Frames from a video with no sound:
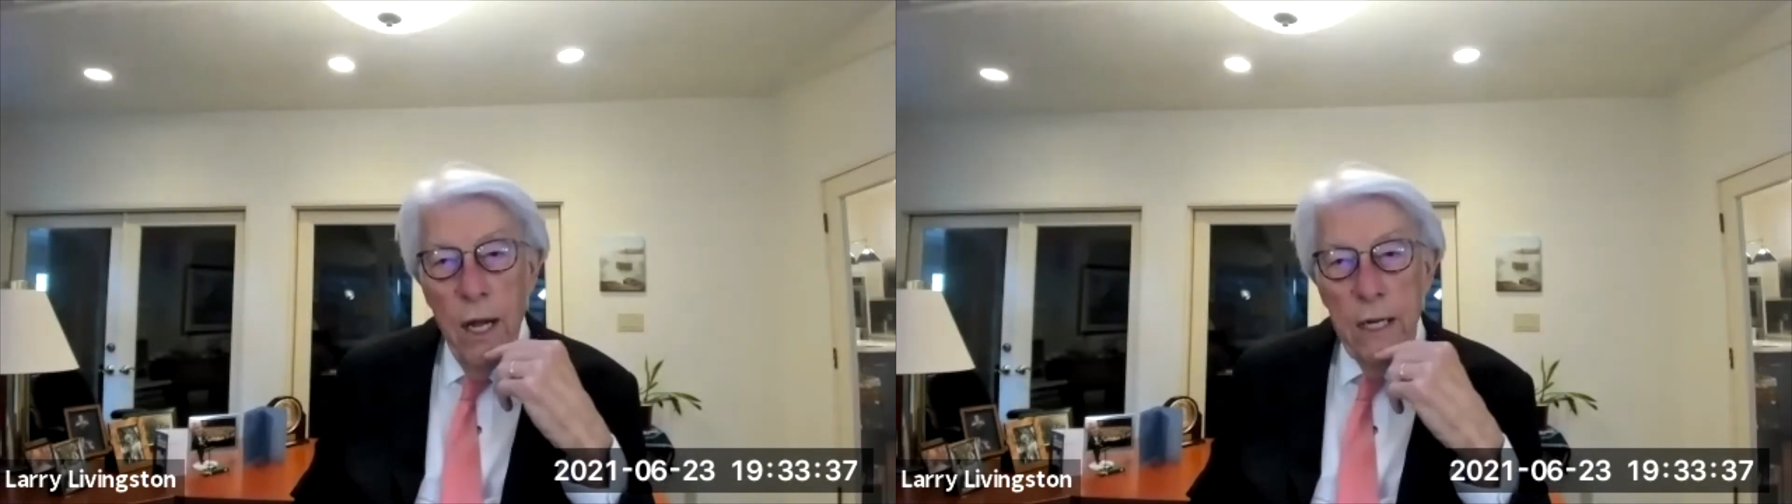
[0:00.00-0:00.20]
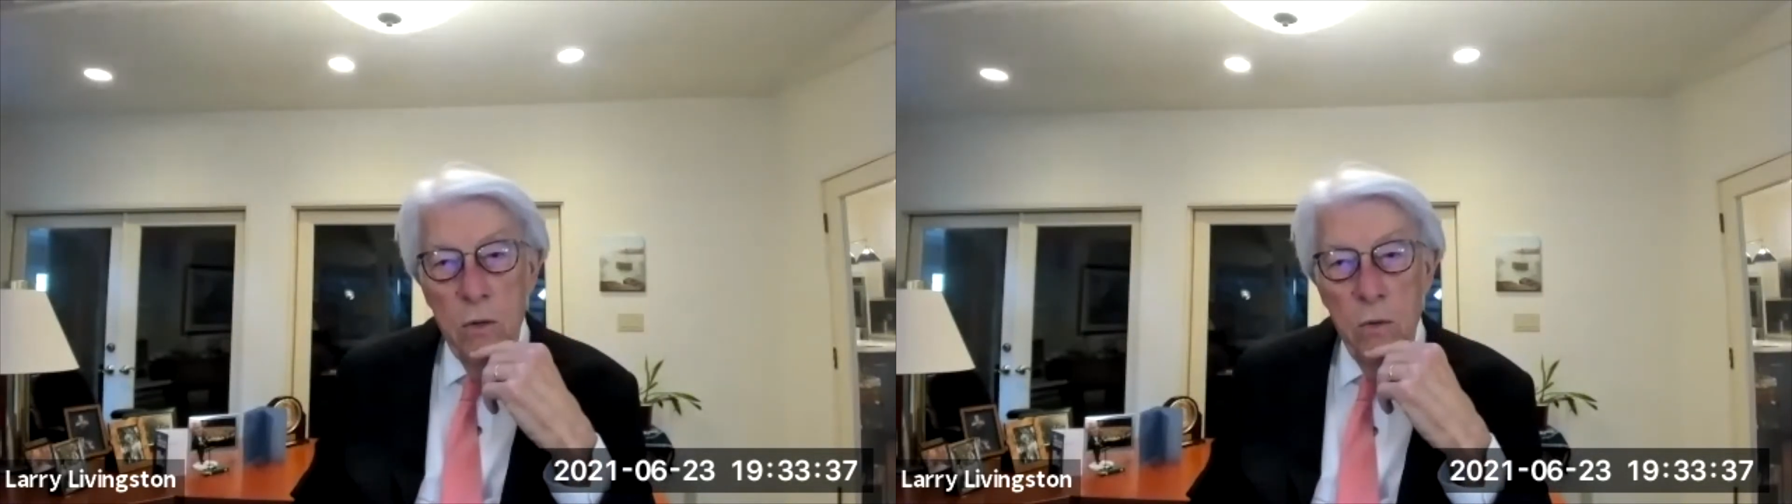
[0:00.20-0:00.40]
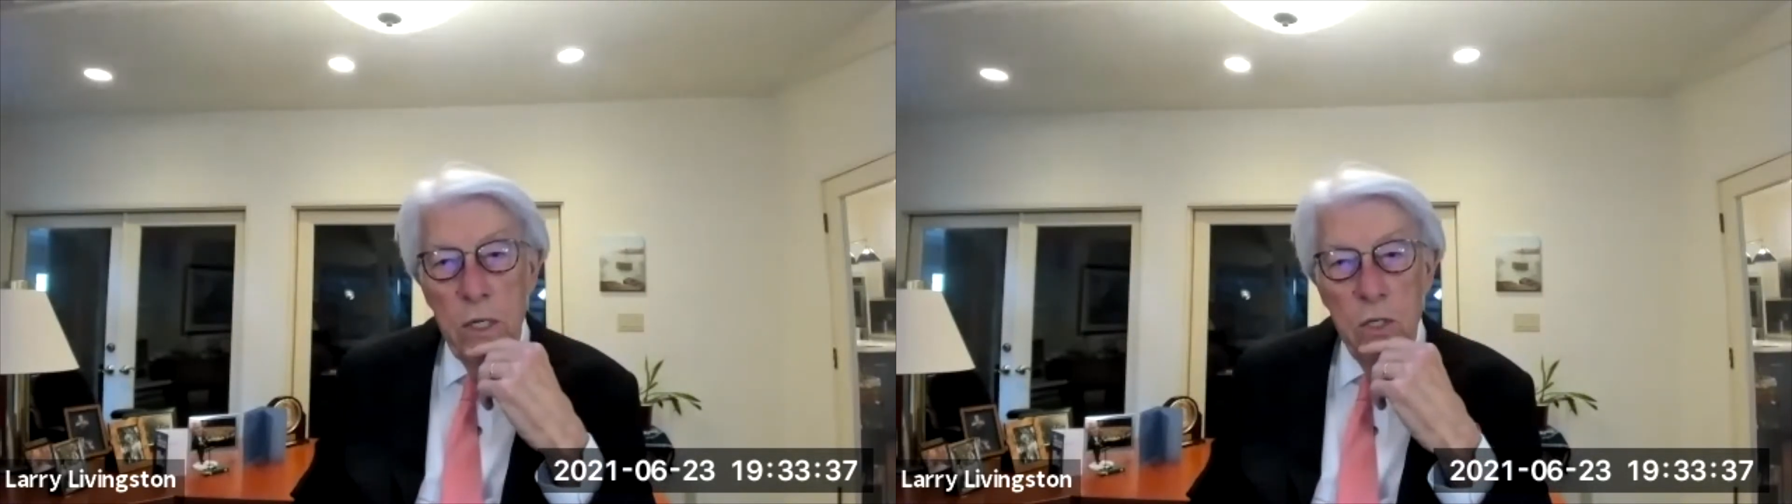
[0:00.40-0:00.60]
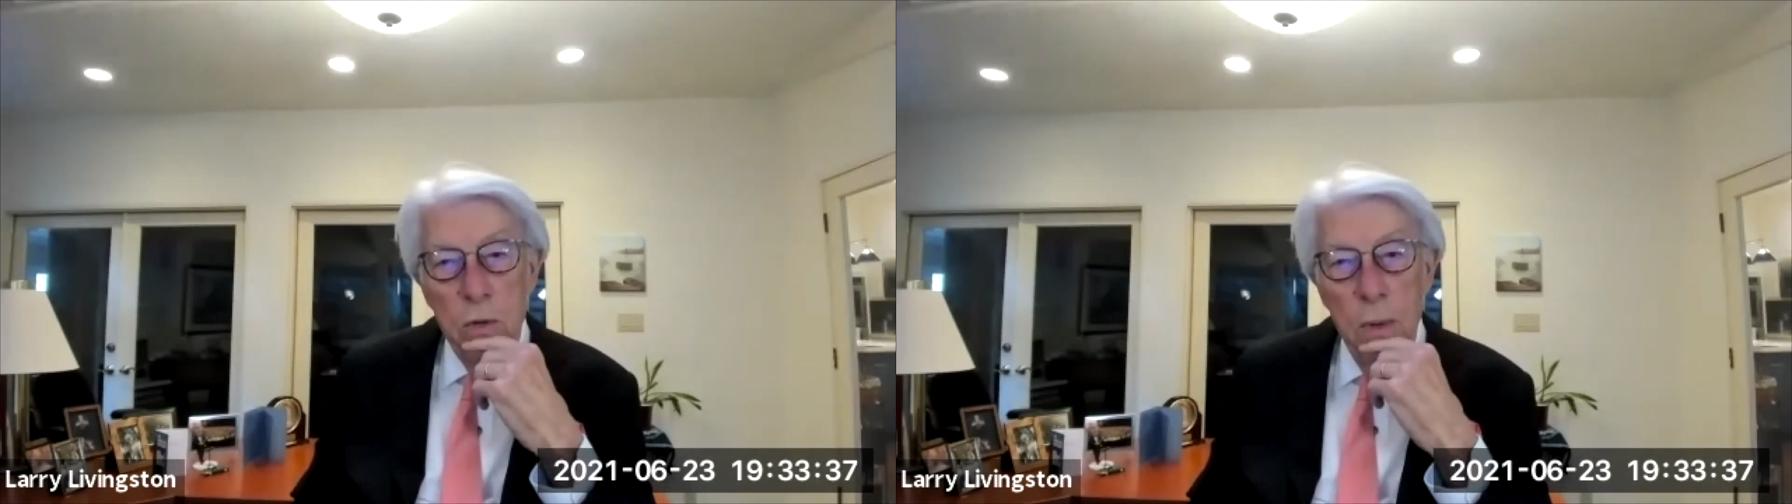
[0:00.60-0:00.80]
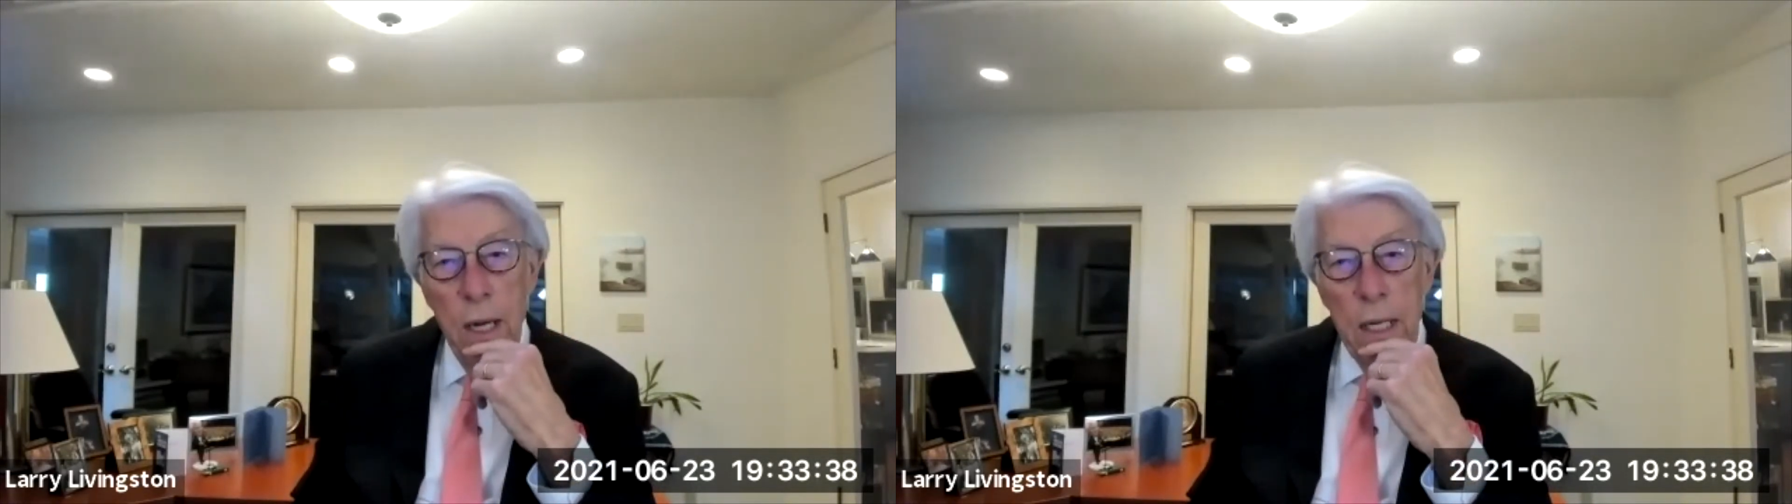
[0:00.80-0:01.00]
Can Read Your
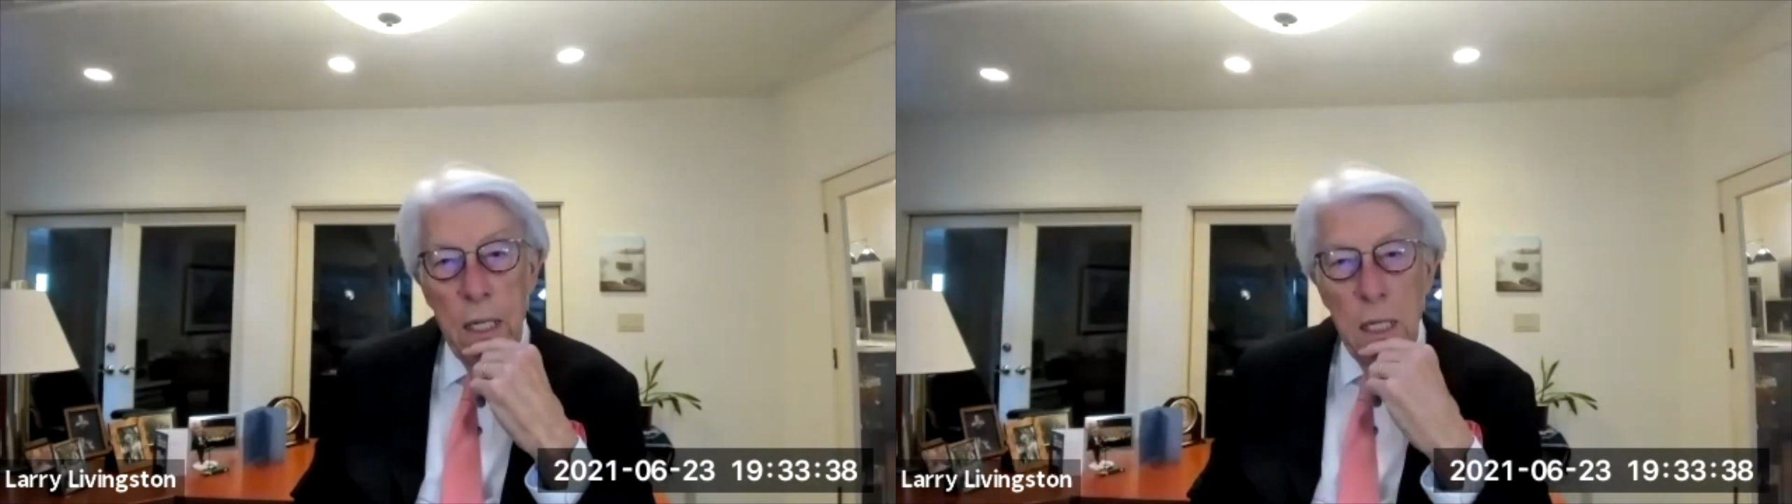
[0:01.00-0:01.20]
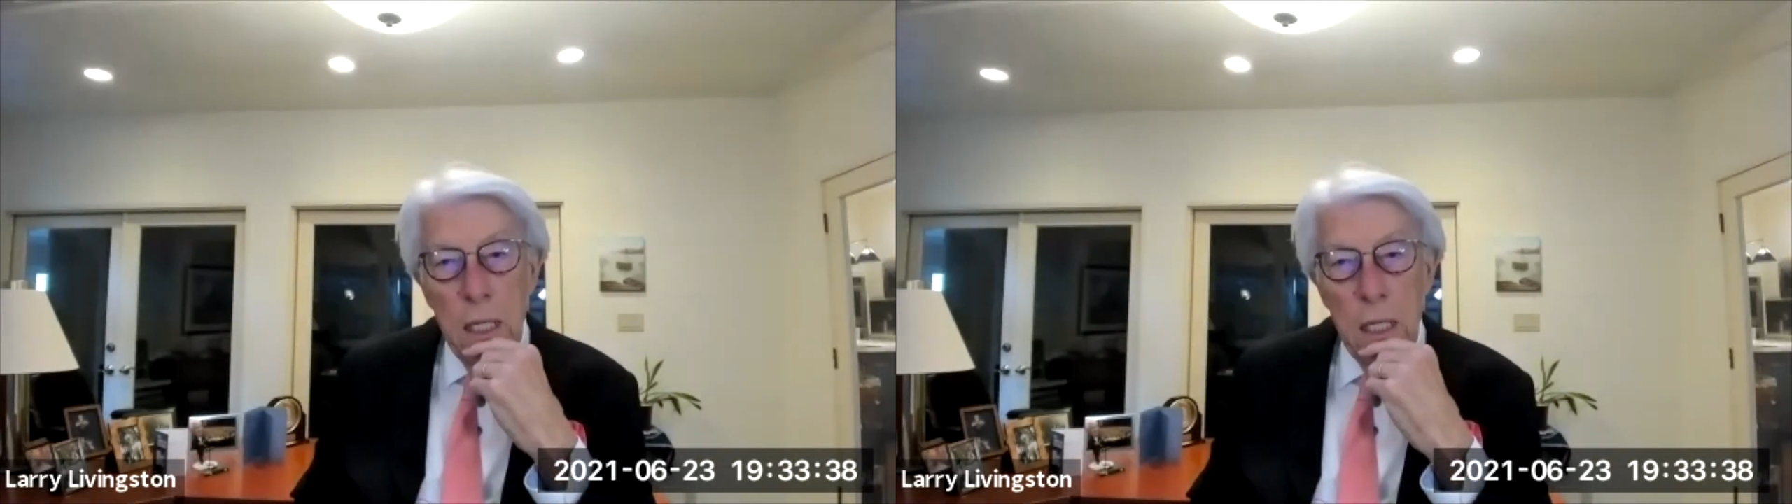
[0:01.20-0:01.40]
Mind?